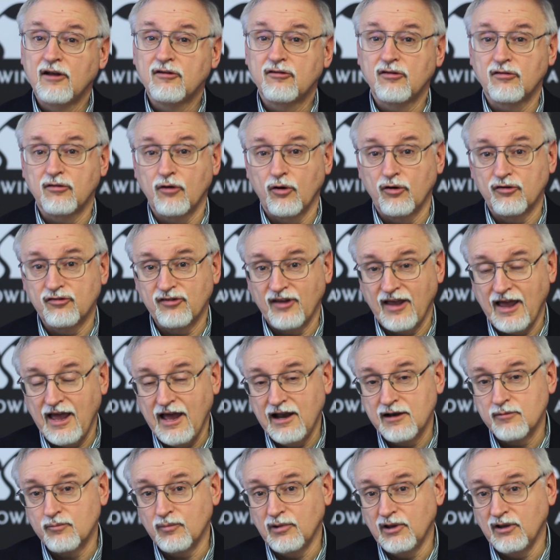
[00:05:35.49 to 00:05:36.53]
to those
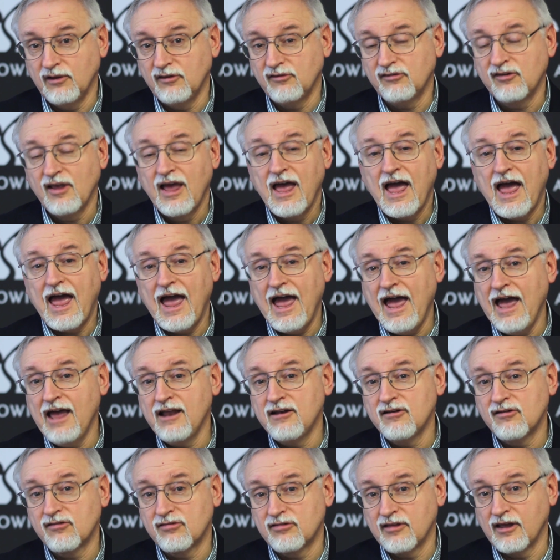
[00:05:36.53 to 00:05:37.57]
enemies
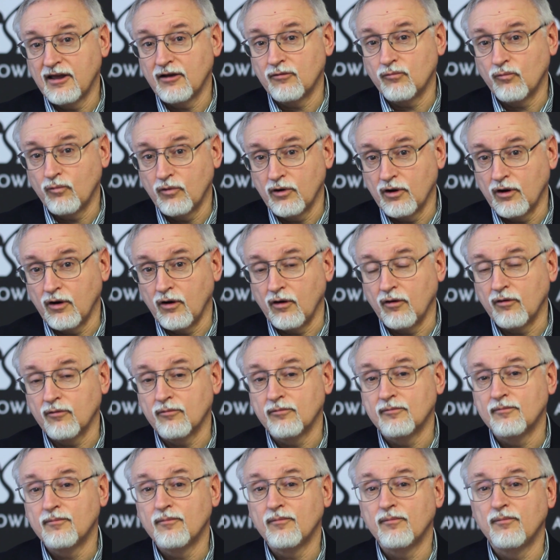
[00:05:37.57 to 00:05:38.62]
and that will